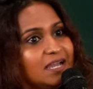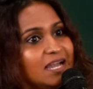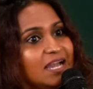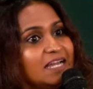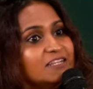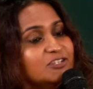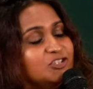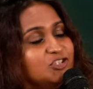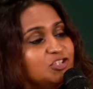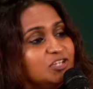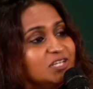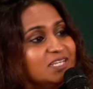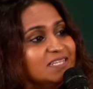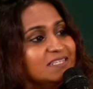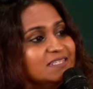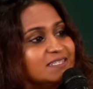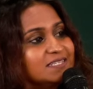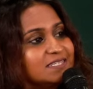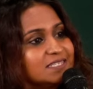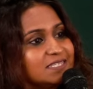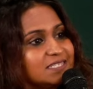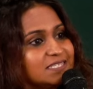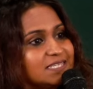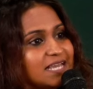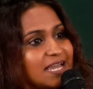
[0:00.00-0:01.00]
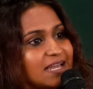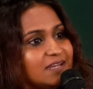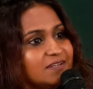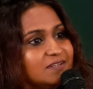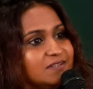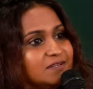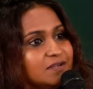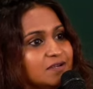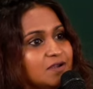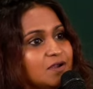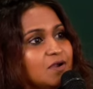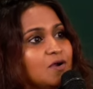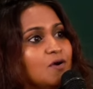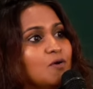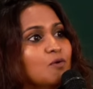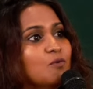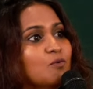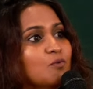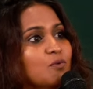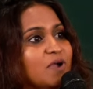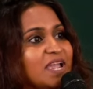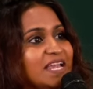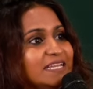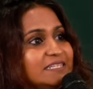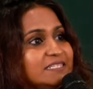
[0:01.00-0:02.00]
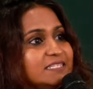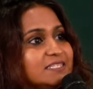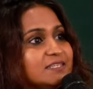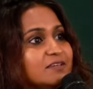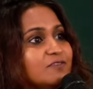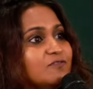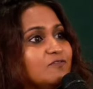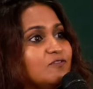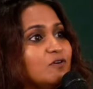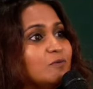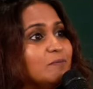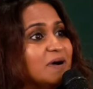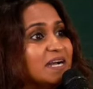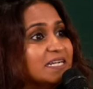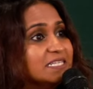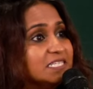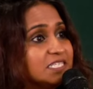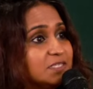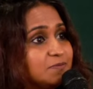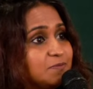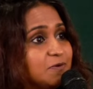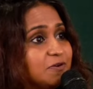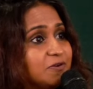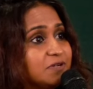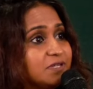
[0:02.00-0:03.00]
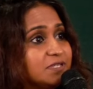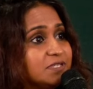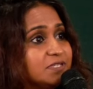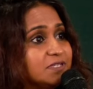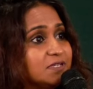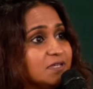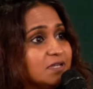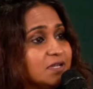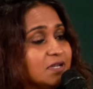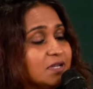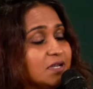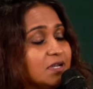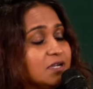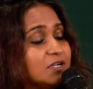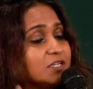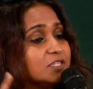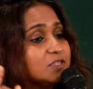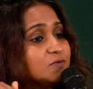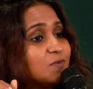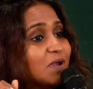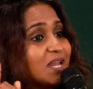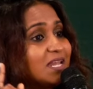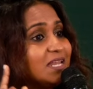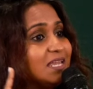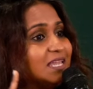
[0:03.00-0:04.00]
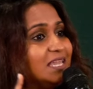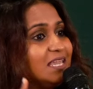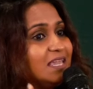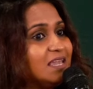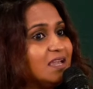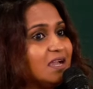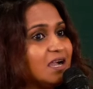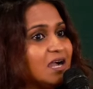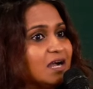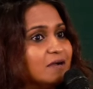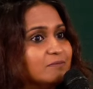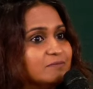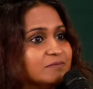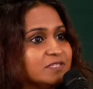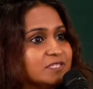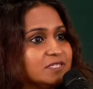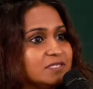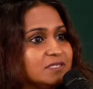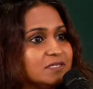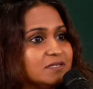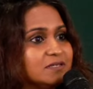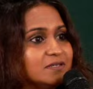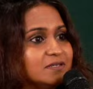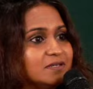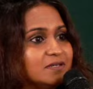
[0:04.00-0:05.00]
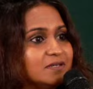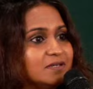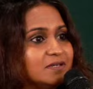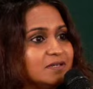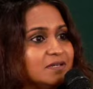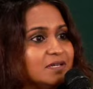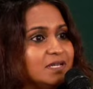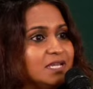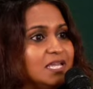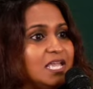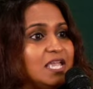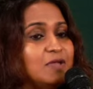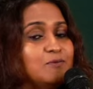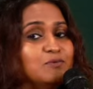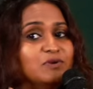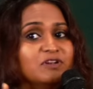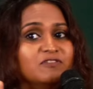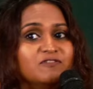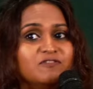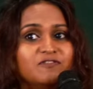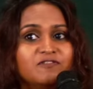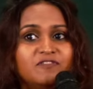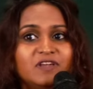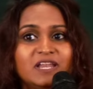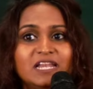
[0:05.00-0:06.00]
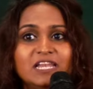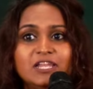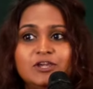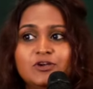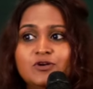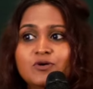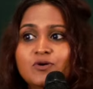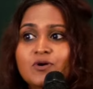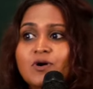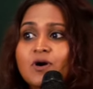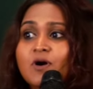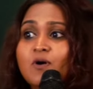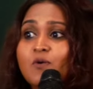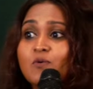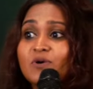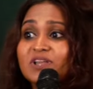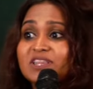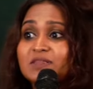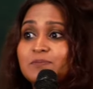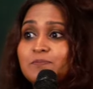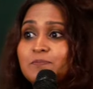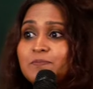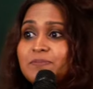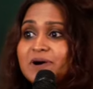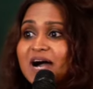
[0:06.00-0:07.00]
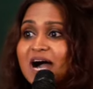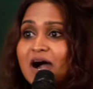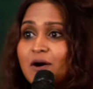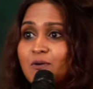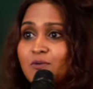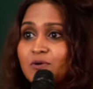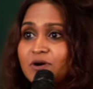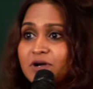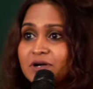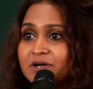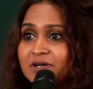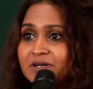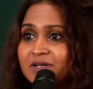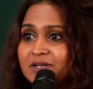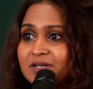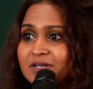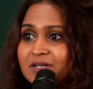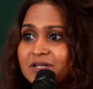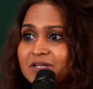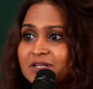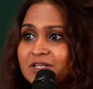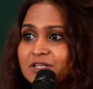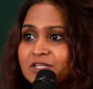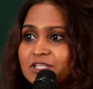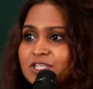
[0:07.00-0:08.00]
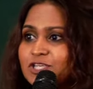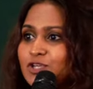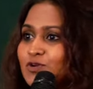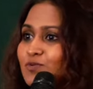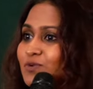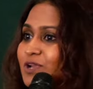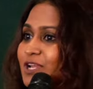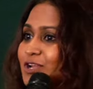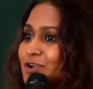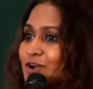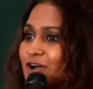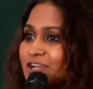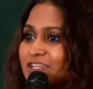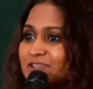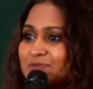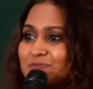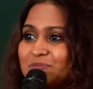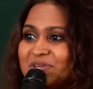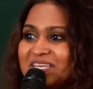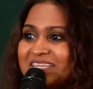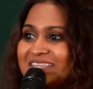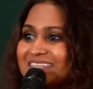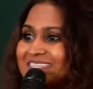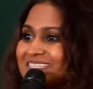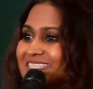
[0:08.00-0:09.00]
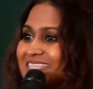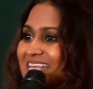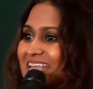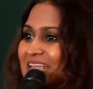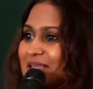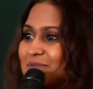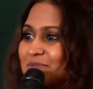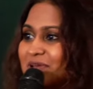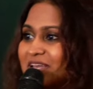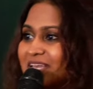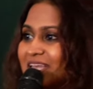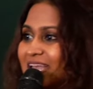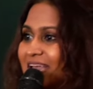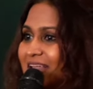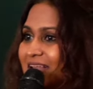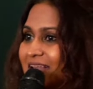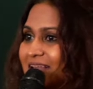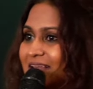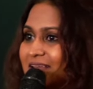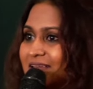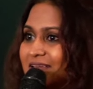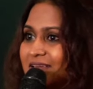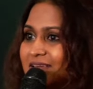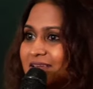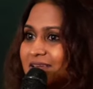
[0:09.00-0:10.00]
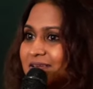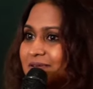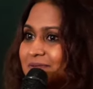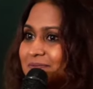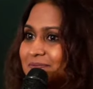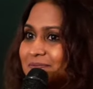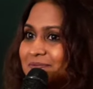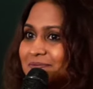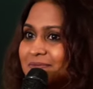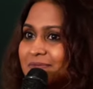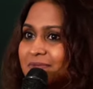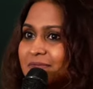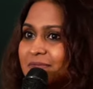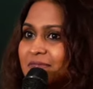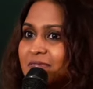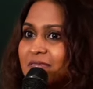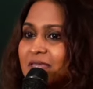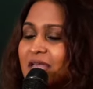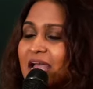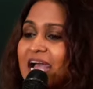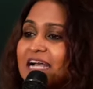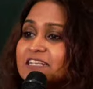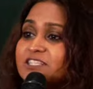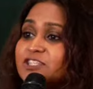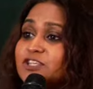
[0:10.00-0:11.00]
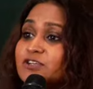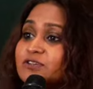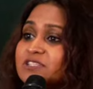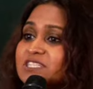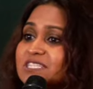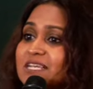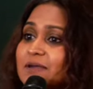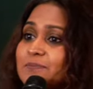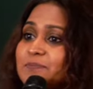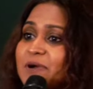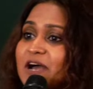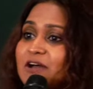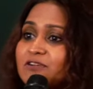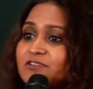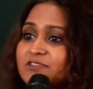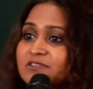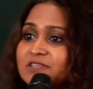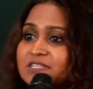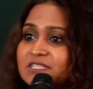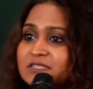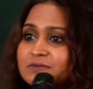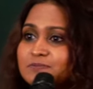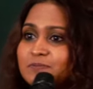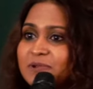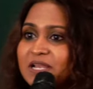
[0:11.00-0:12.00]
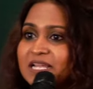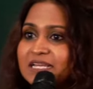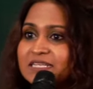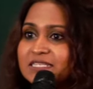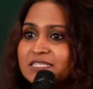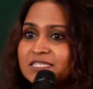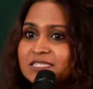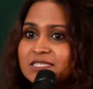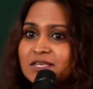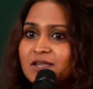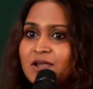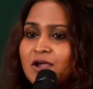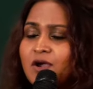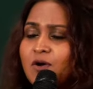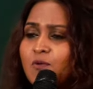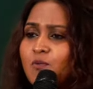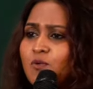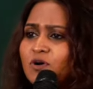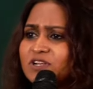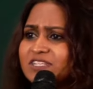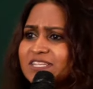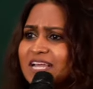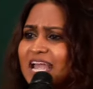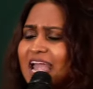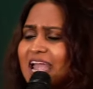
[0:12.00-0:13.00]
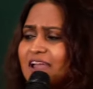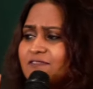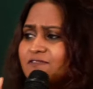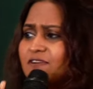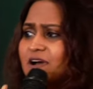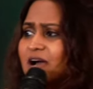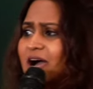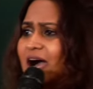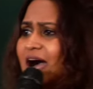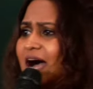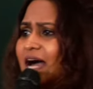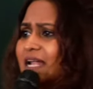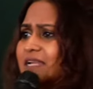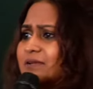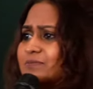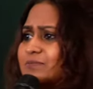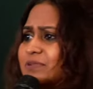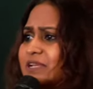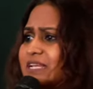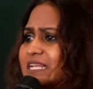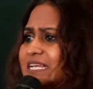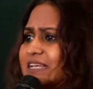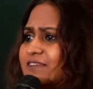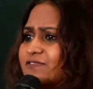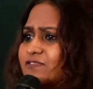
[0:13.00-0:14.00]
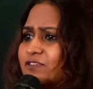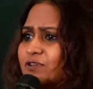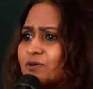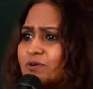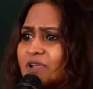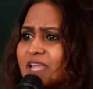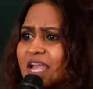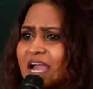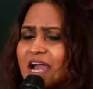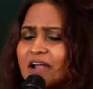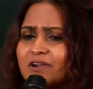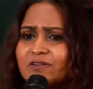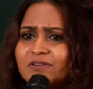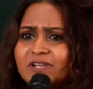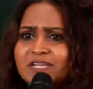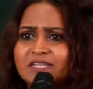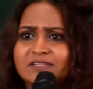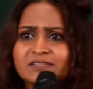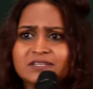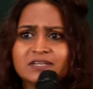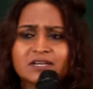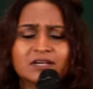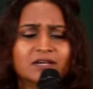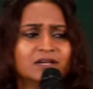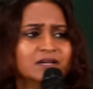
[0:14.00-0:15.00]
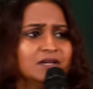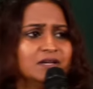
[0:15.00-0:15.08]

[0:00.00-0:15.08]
And Jesus said, Wait for my spirit, because when He comes, He will fill you with power. You will not be the same again. As you step out of this place, whatever unbelief you carried